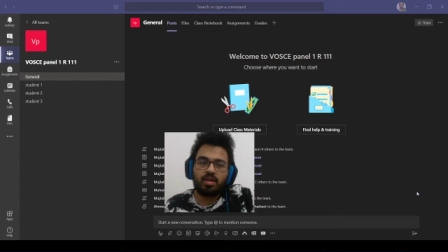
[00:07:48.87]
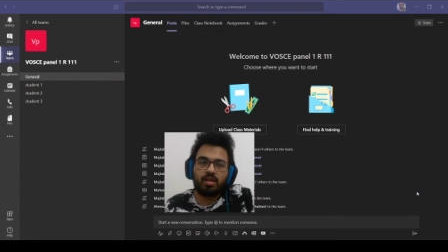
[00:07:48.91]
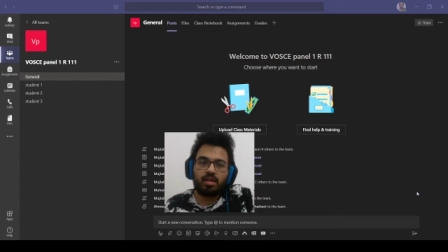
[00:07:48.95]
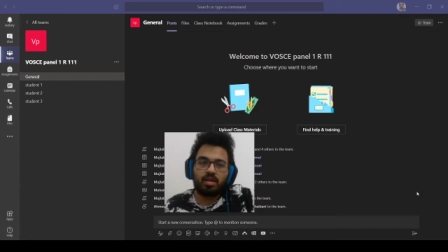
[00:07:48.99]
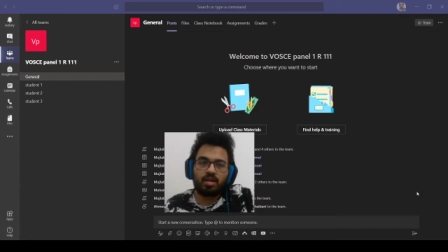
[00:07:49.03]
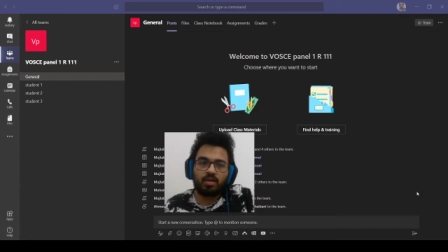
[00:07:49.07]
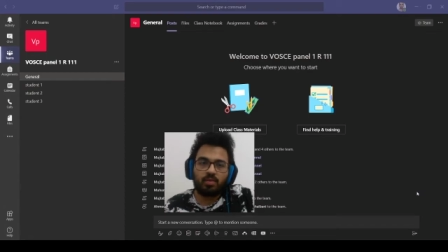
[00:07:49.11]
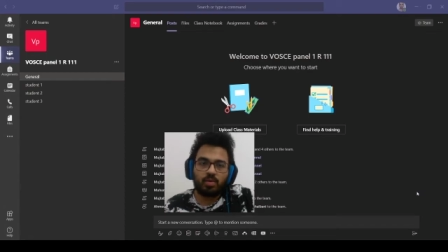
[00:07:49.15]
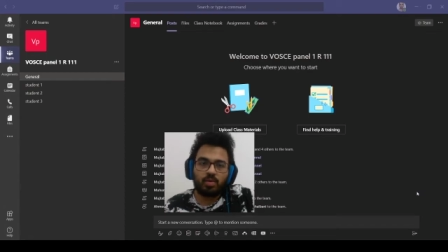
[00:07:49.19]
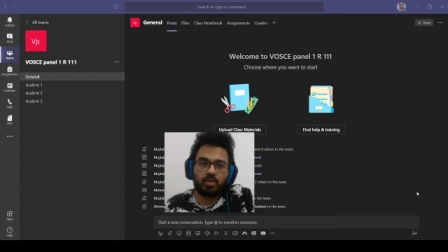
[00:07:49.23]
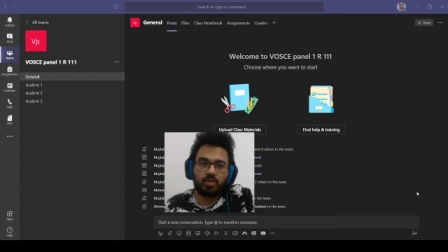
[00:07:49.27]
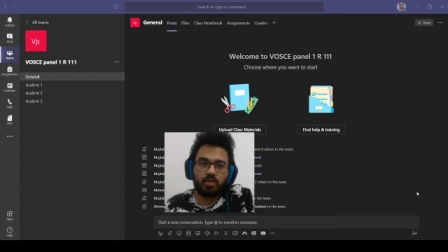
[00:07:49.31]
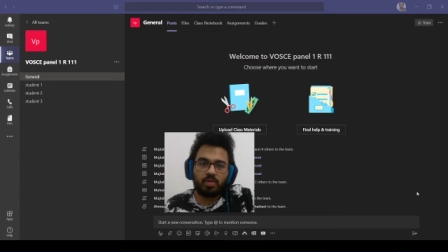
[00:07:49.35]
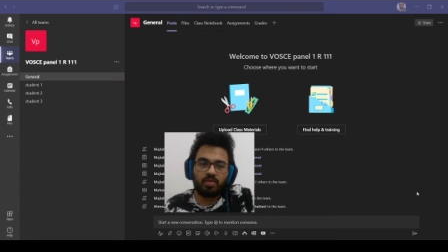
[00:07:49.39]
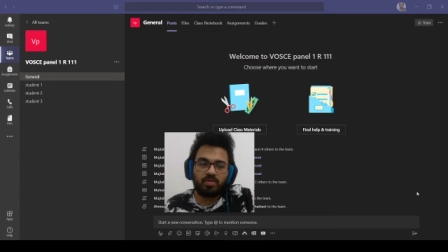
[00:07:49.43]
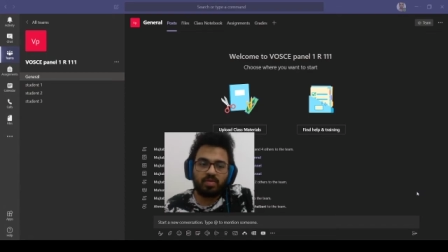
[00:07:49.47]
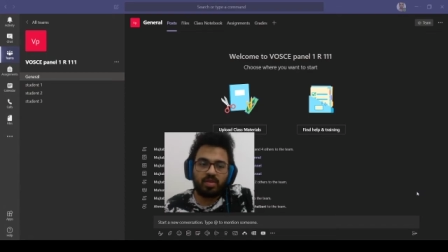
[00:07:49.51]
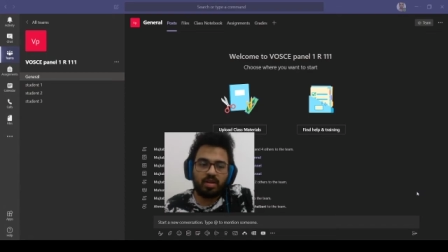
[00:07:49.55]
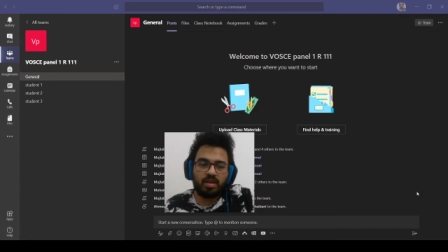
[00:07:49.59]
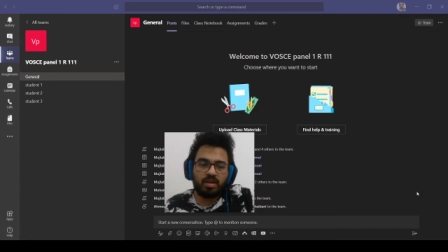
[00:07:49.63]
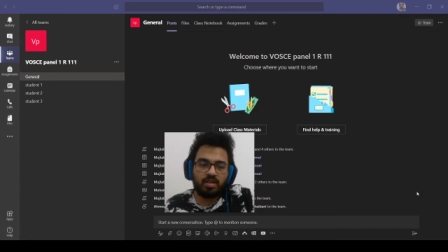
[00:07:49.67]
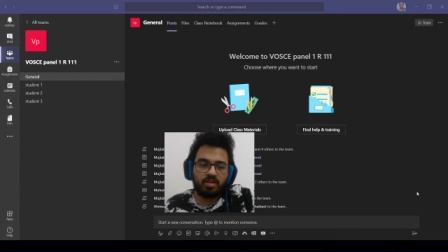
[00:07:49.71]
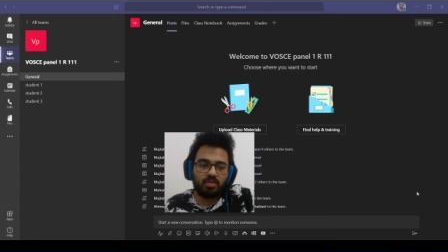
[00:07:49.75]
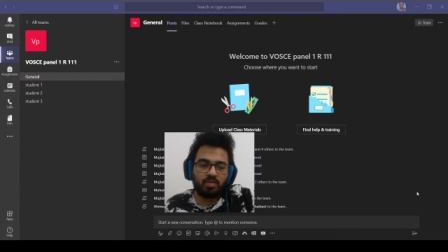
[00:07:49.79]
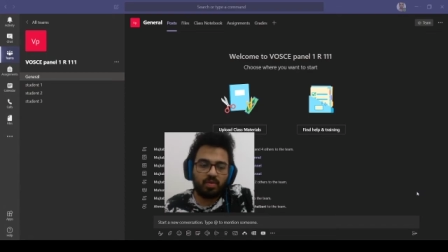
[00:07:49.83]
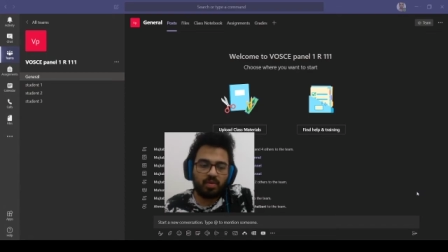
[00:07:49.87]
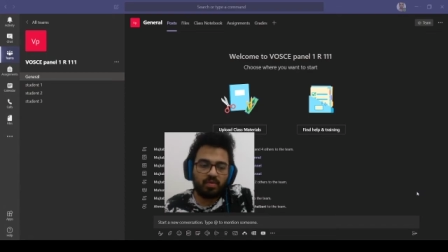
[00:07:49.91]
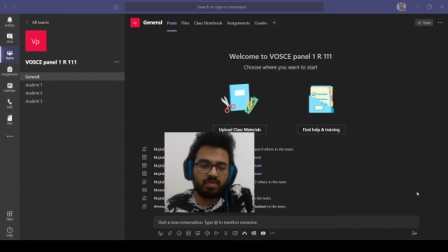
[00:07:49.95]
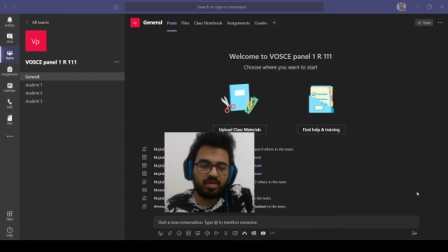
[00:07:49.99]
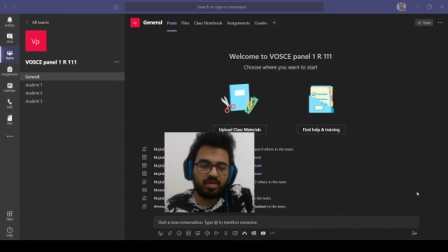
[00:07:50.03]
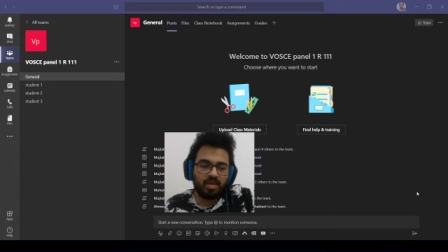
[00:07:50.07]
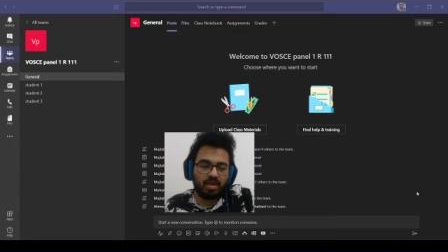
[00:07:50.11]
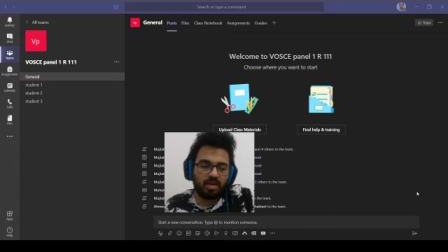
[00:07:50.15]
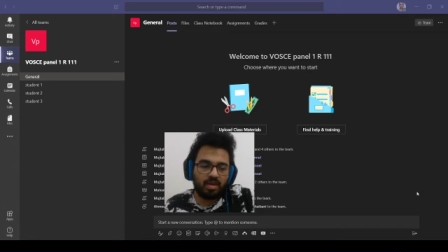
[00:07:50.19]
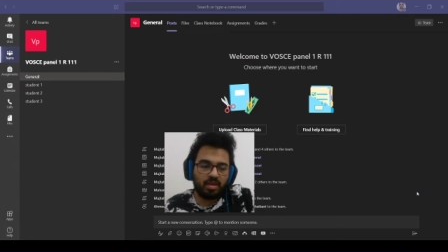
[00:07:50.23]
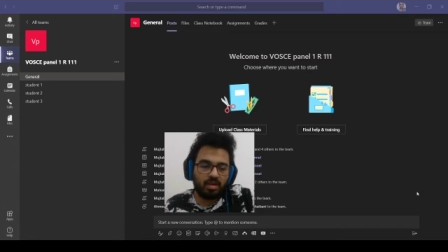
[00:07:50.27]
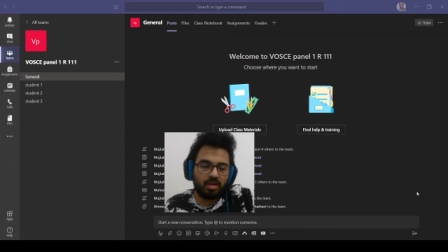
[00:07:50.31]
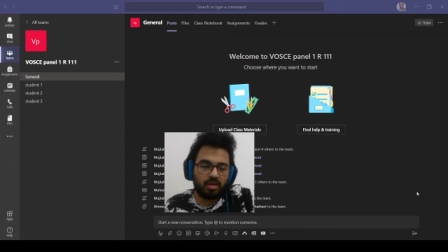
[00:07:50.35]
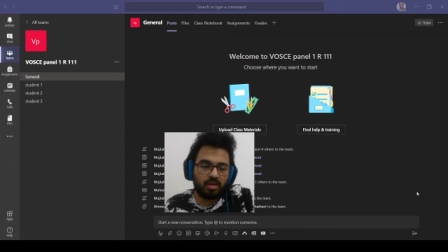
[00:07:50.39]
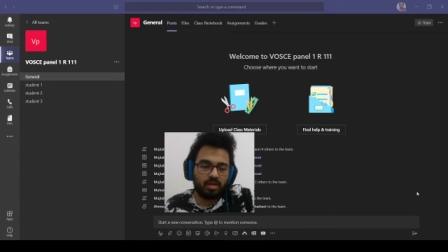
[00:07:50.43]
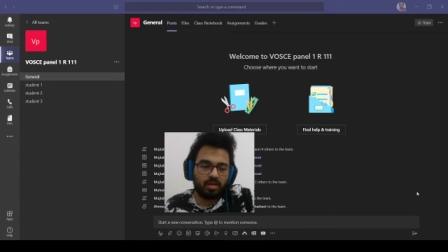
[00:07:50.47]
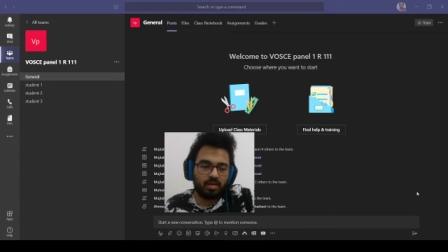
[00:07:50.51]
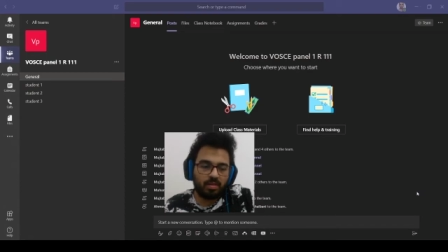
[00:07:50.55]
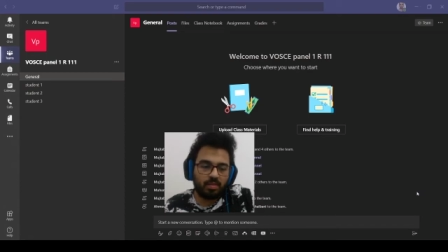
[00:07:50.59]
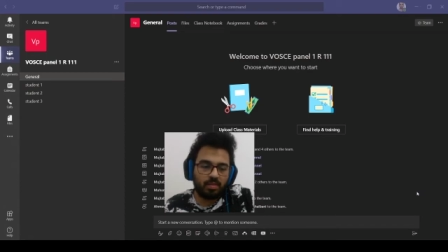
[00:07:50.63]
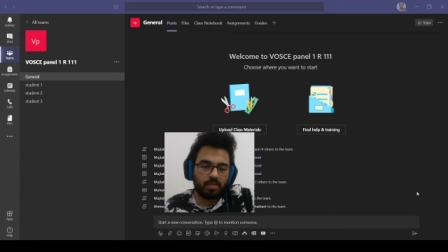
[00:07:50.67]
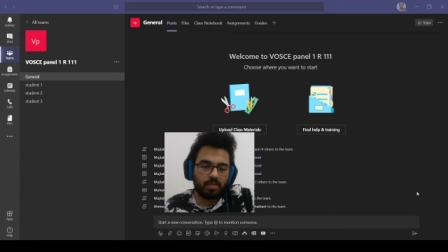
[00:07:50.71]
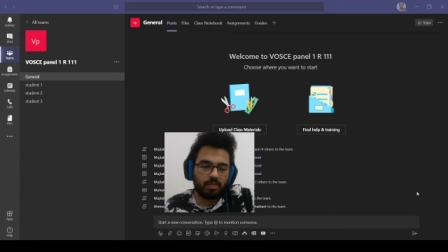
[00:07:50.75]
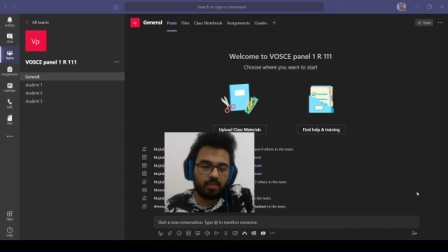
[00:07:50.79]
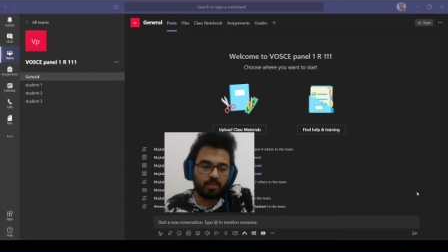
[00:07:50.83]
like what we've done is we've
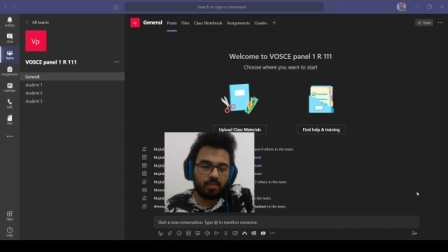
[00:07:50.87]
taken